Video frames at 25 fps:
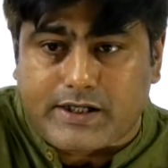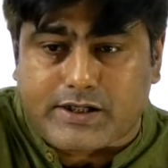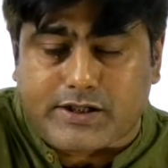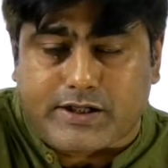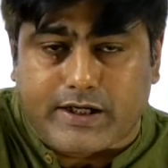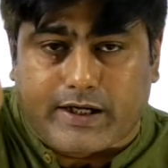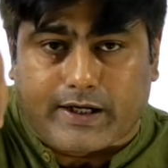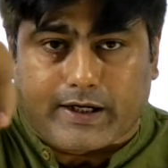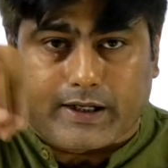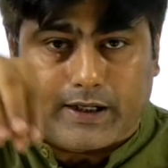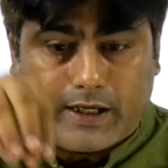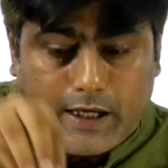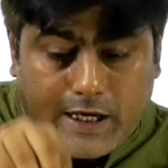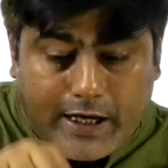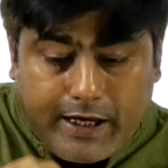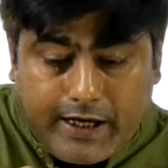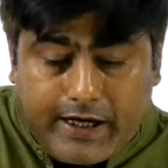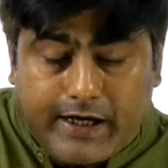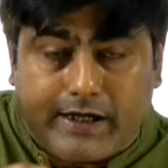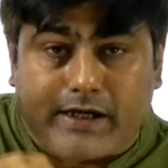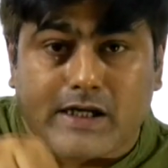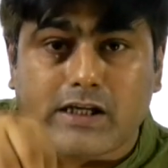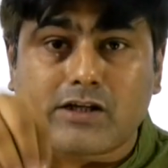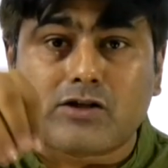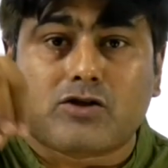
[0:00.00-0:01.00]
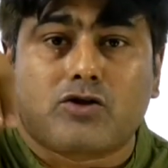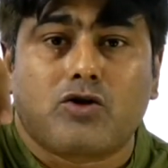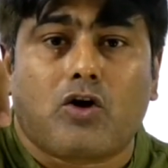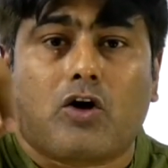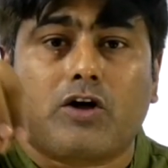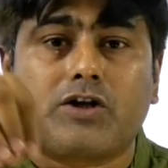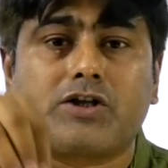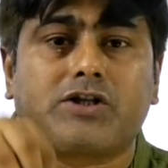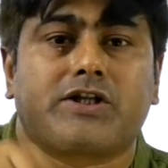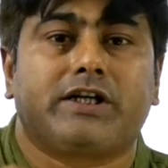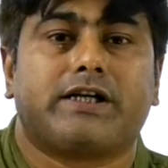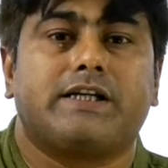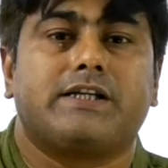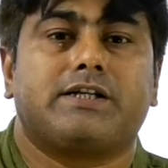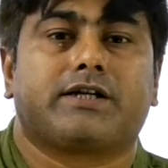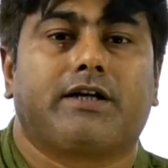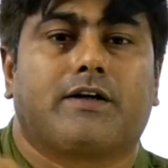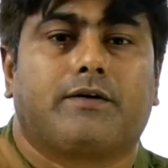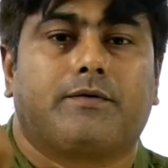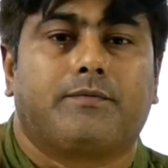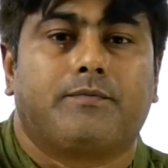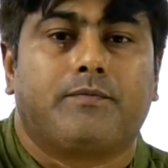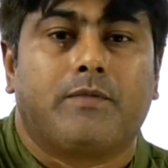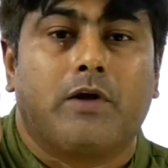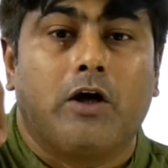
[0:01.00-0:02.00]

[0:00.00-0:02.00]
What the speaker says: steering, it is not changing.